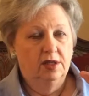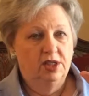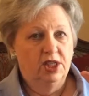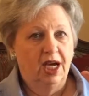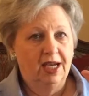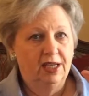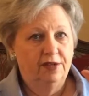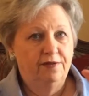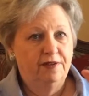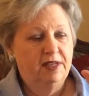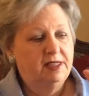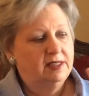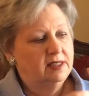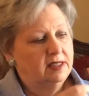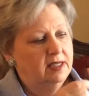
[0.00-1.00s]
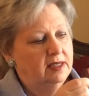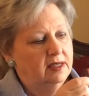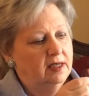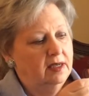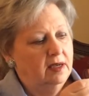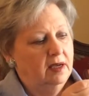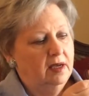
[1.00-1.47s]
tight fist,
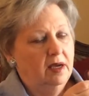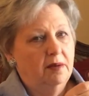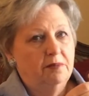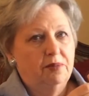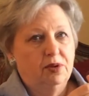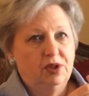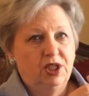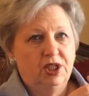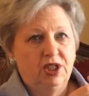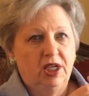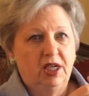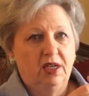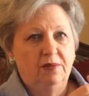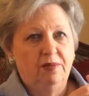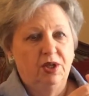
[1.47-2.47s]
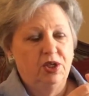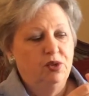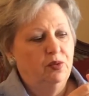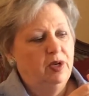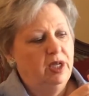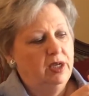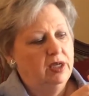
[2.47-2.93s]
put it in
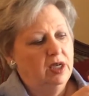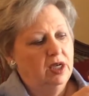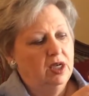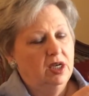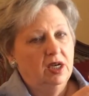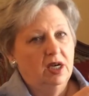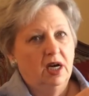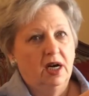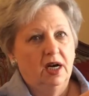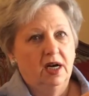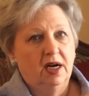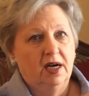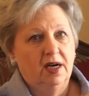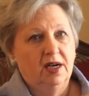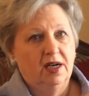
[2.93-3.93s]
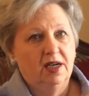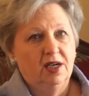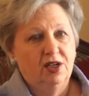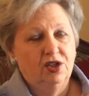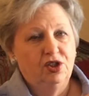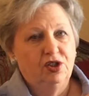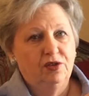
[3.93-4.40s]
between
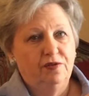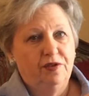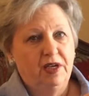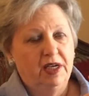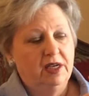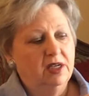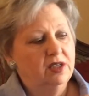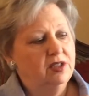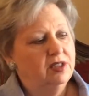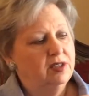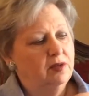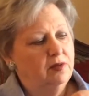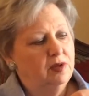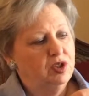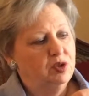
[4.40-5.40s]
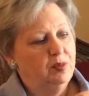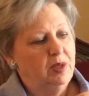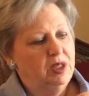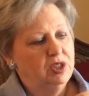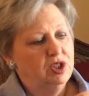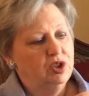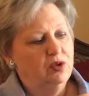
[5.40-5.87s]
2 fingers, which
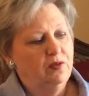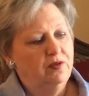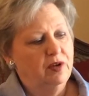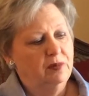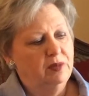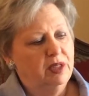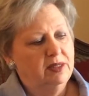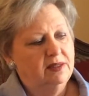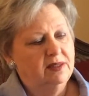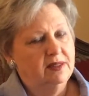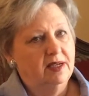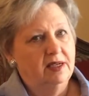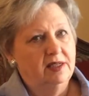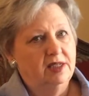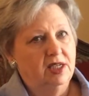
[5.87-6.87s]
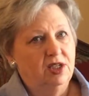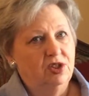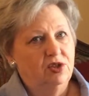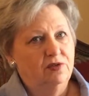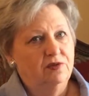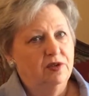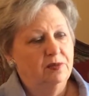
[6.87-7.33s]
means 2 from this side and
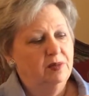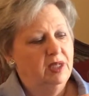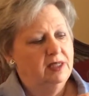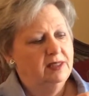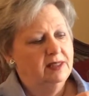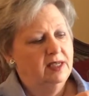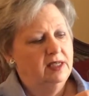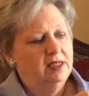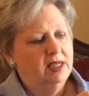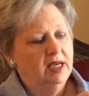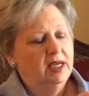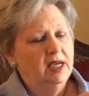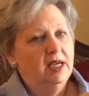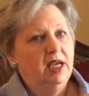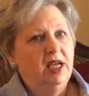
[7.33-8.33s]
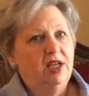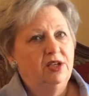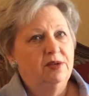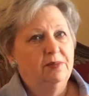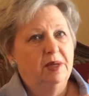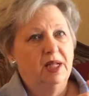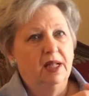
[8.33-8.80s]
2 from this side, in
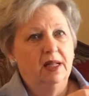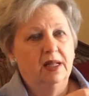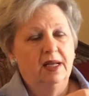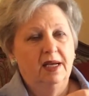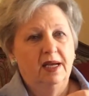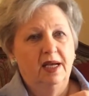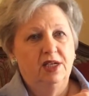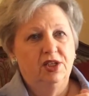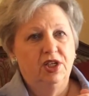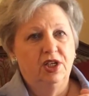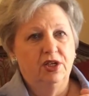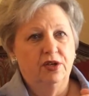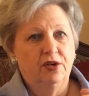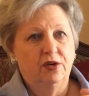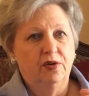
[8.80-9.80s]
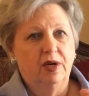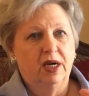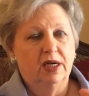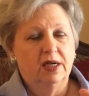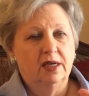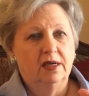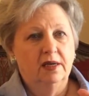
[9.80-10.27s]
the middle, and here you
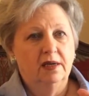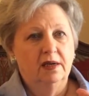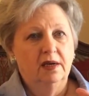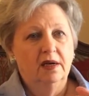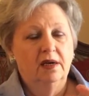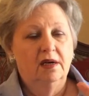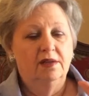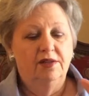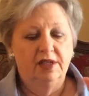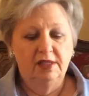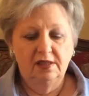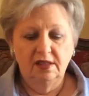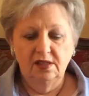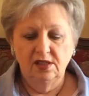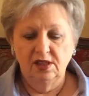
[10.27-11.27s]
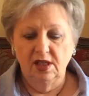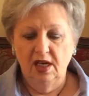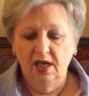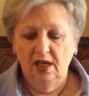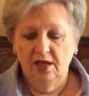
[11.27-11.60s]
are. This